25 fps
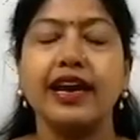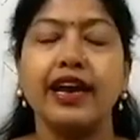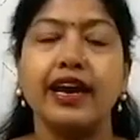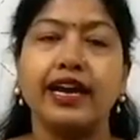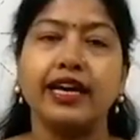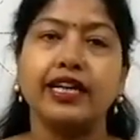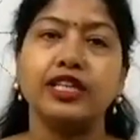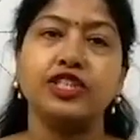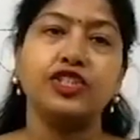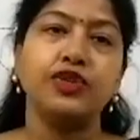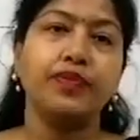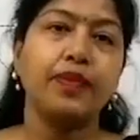
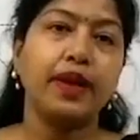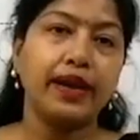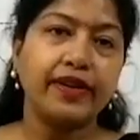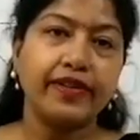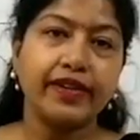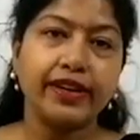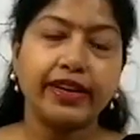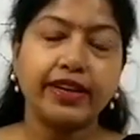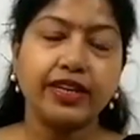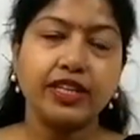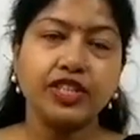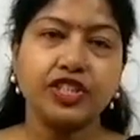in
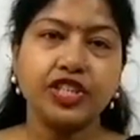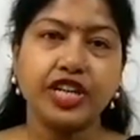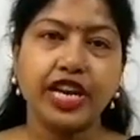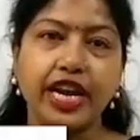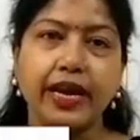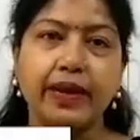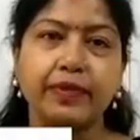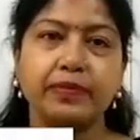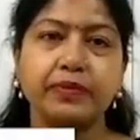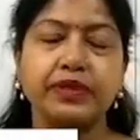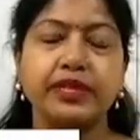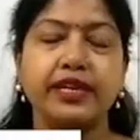geometrical
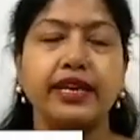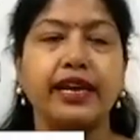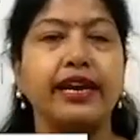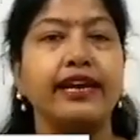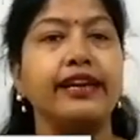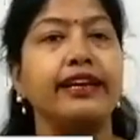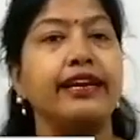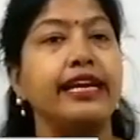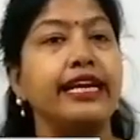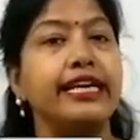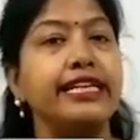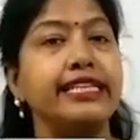shapes,
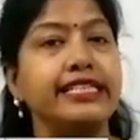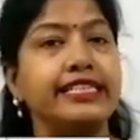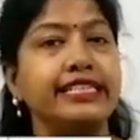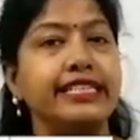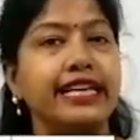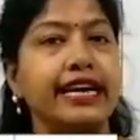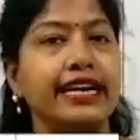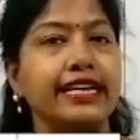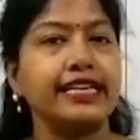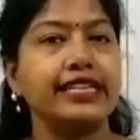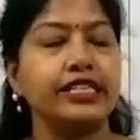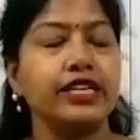in
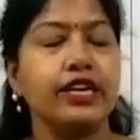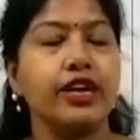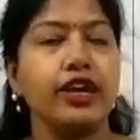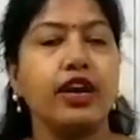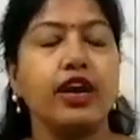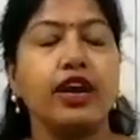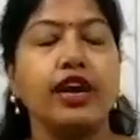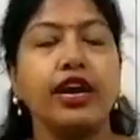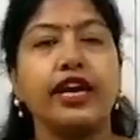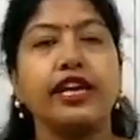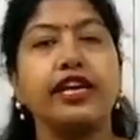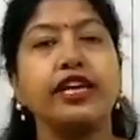insects,
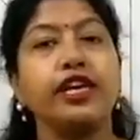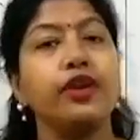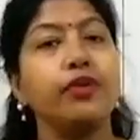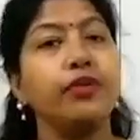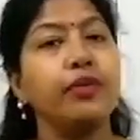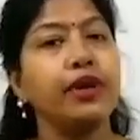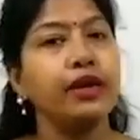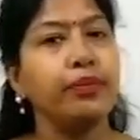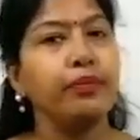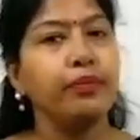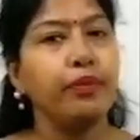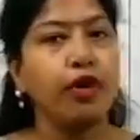in
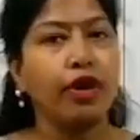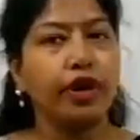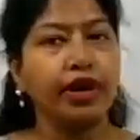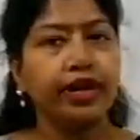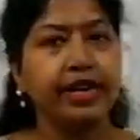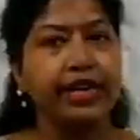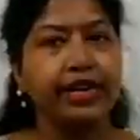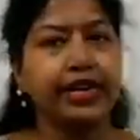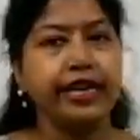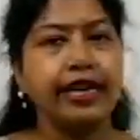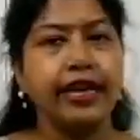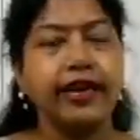human
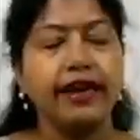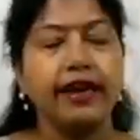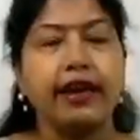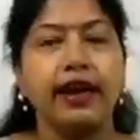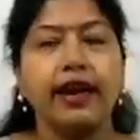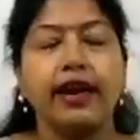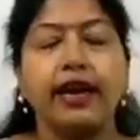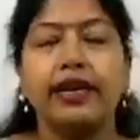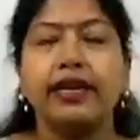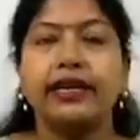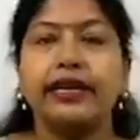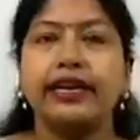body,
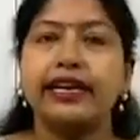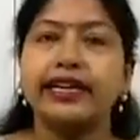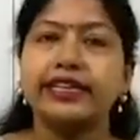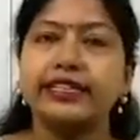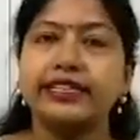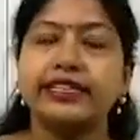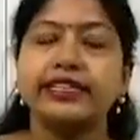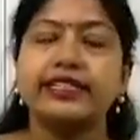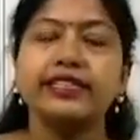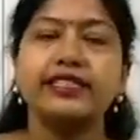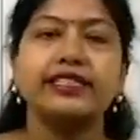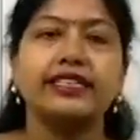in
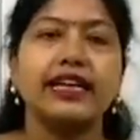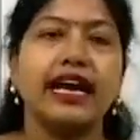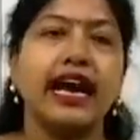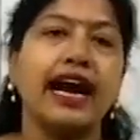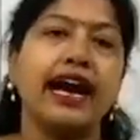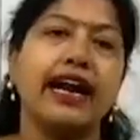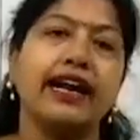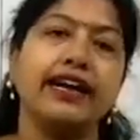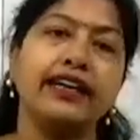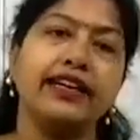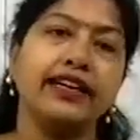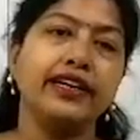letters
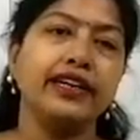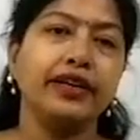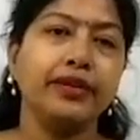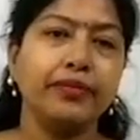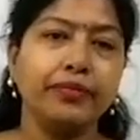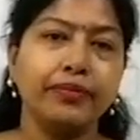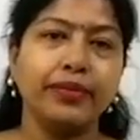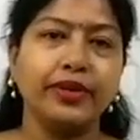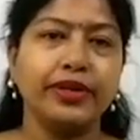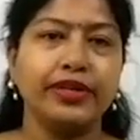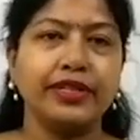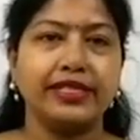and in
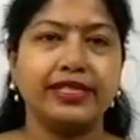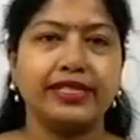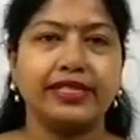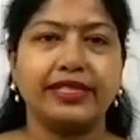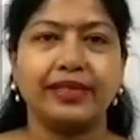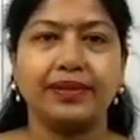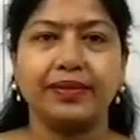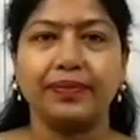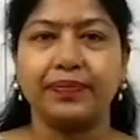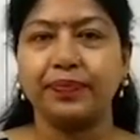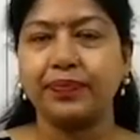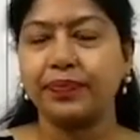numbers.